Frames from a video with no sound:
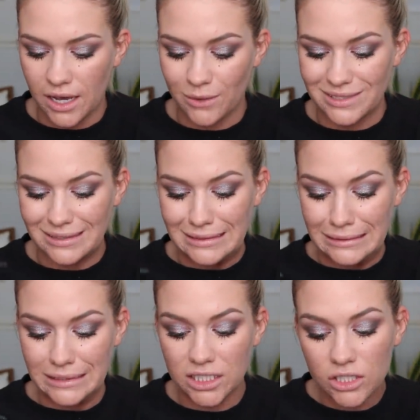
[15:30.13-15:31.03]
I was a
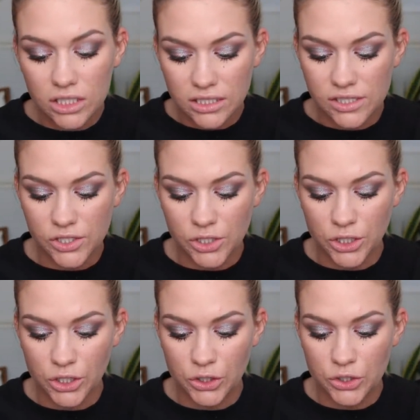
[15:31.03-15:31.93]
little
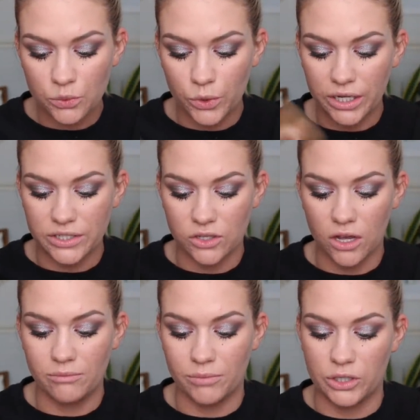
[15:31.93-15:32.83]
concerned when I
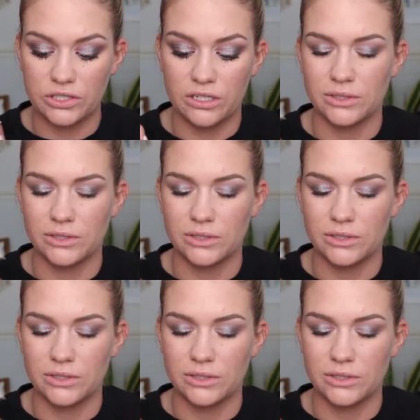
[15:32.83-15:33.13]
saw it in person.